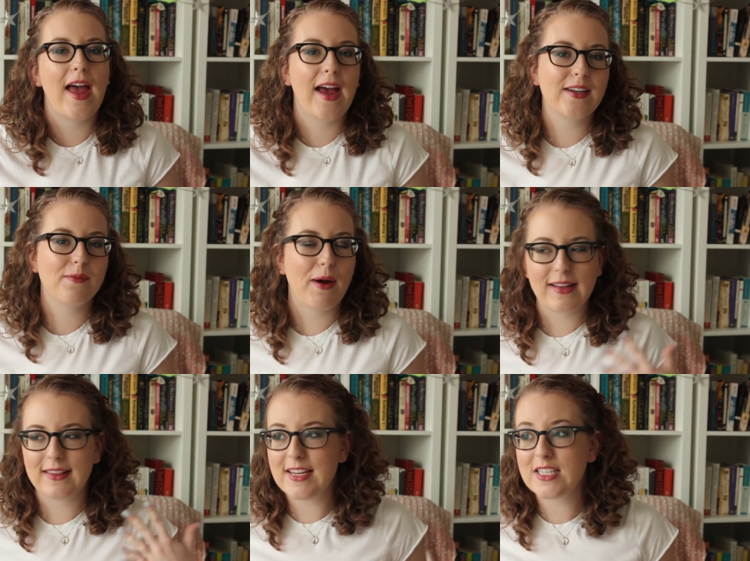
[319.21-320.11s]
And
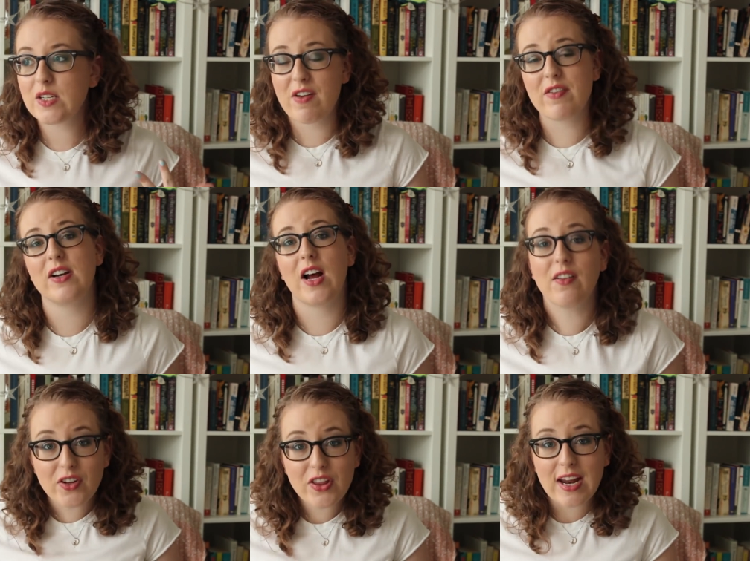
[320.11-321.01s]
my least favorite
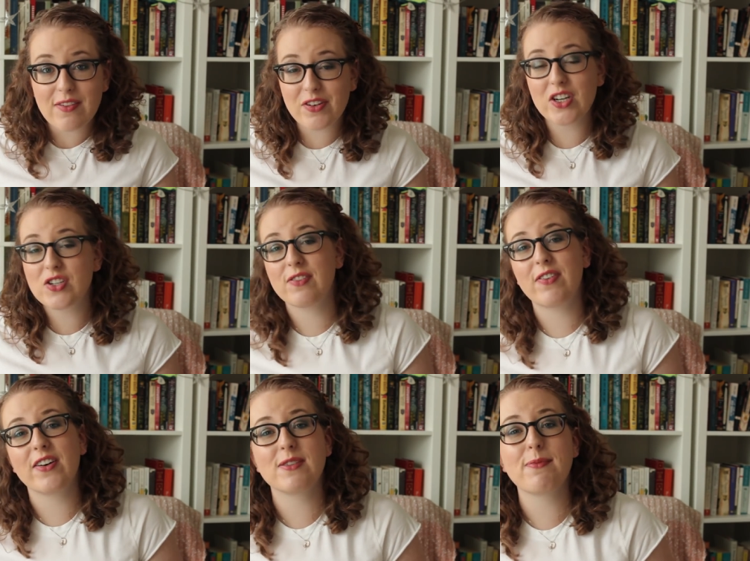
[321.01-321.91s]
novel that I finished so
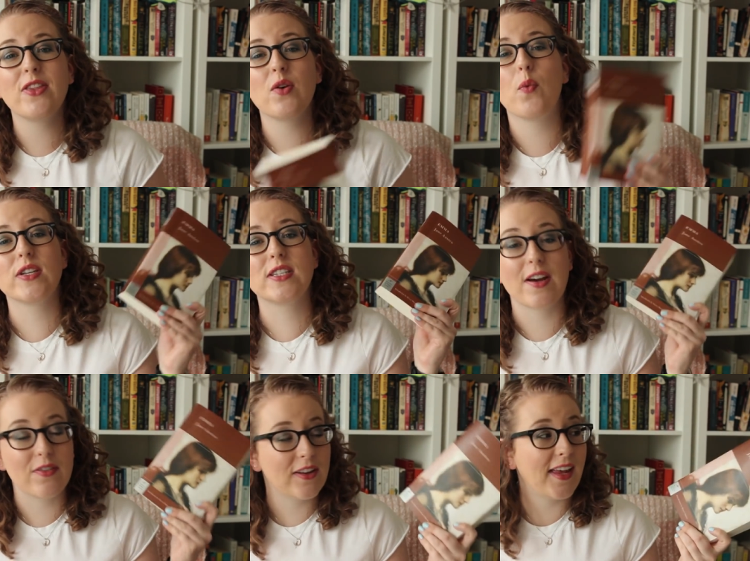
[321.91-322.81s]
far this month was
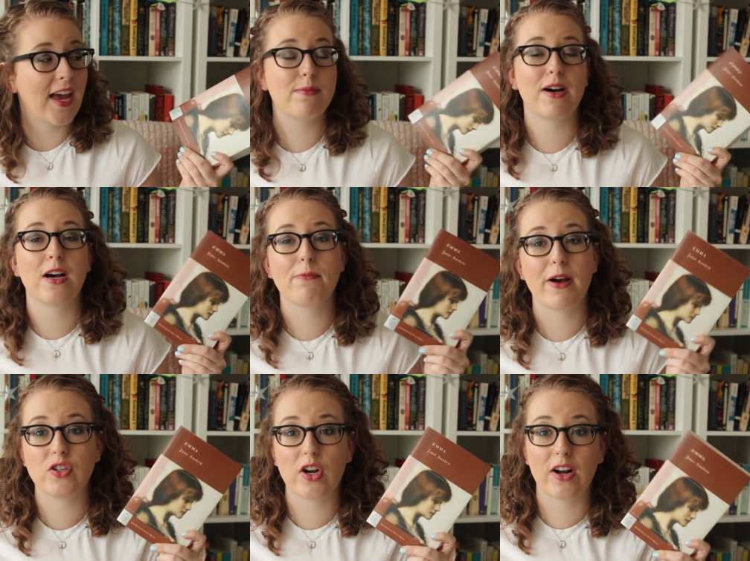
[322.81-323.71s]
definitely Emma
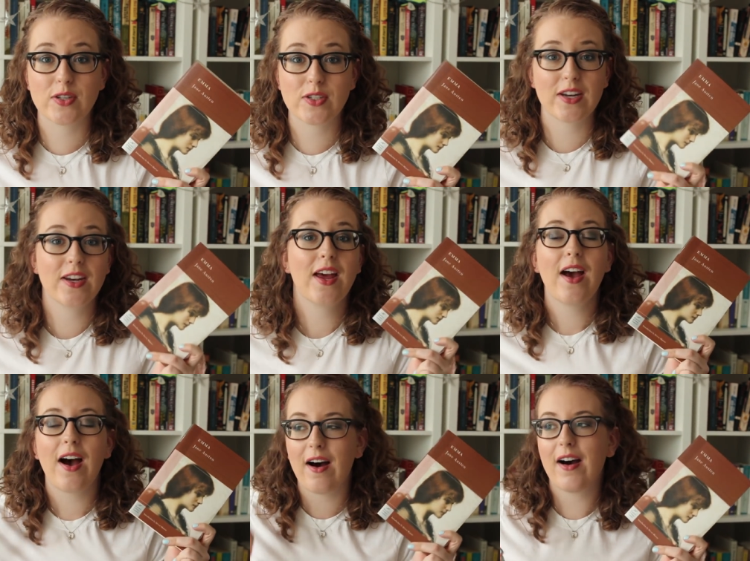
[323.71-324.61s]
by Jane Austen.
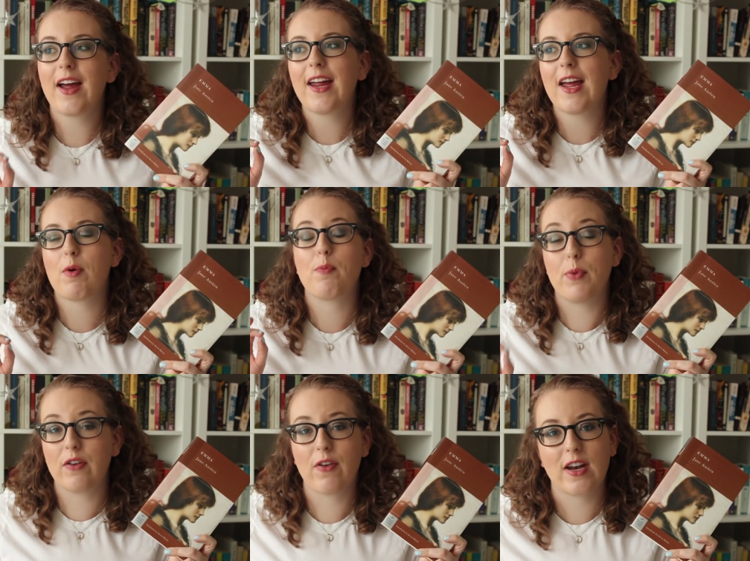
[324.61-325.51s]
I am a
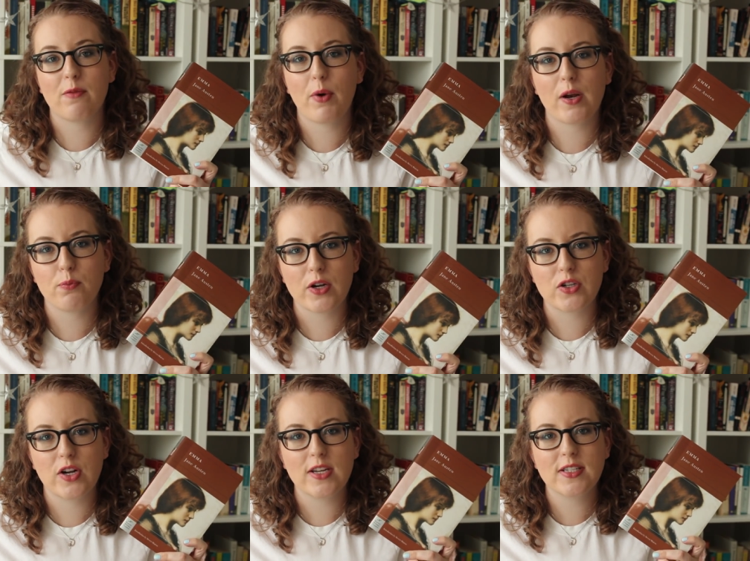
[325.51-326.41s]
big fan of Pride and
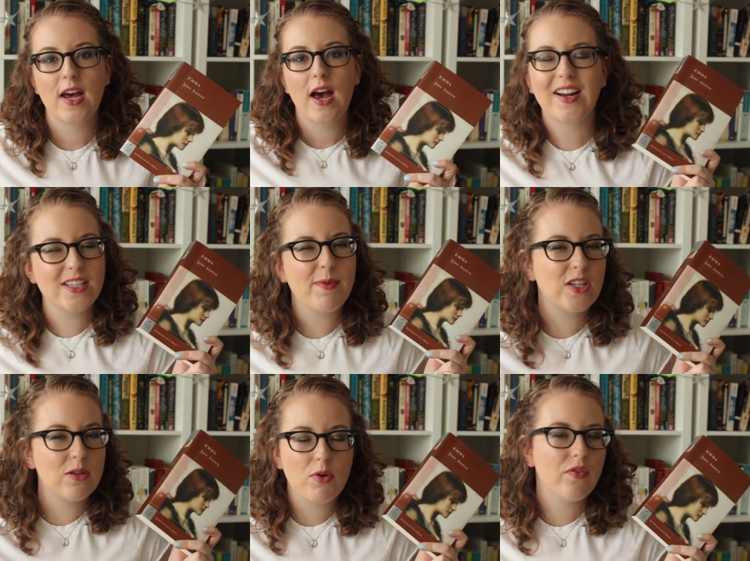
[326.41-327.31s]
Prejudice. Not so
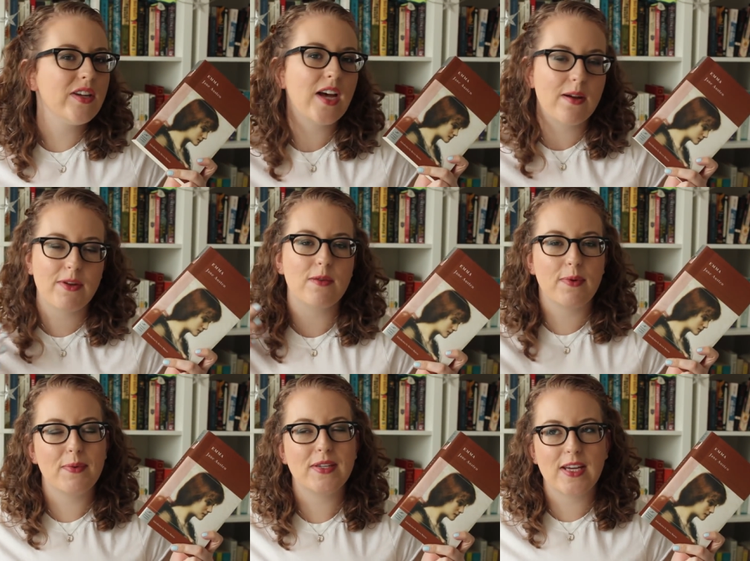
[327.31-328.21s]
much the movies, I mean the
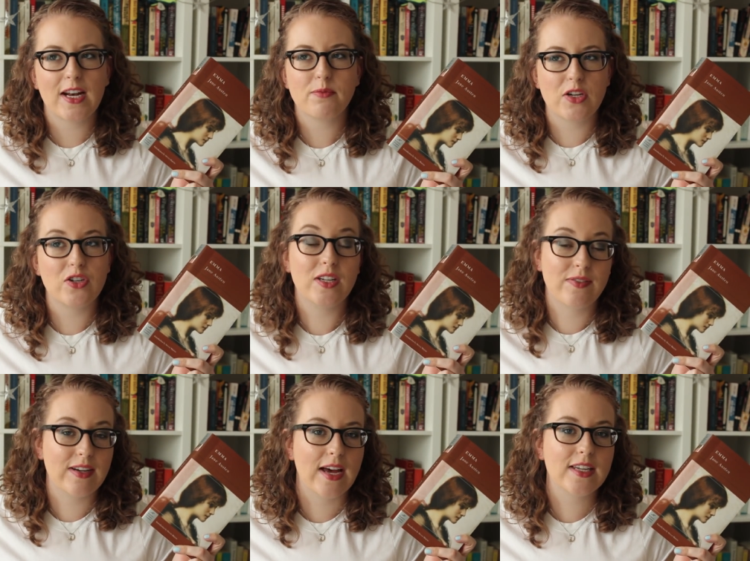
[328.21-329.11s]
B B C adaptation
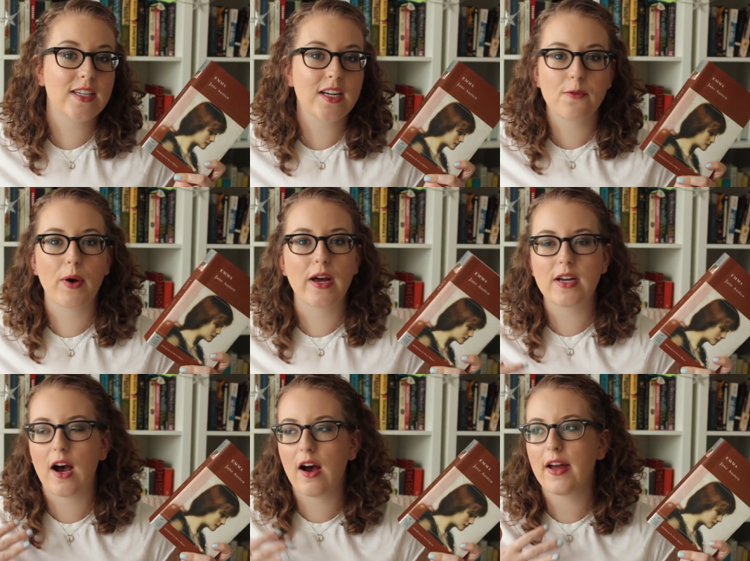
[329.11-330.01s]
is fantastic,
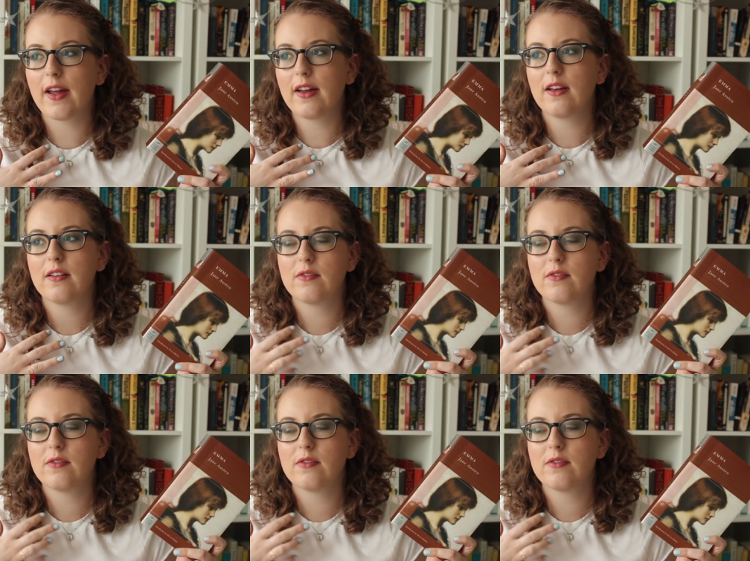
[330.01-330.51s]
but I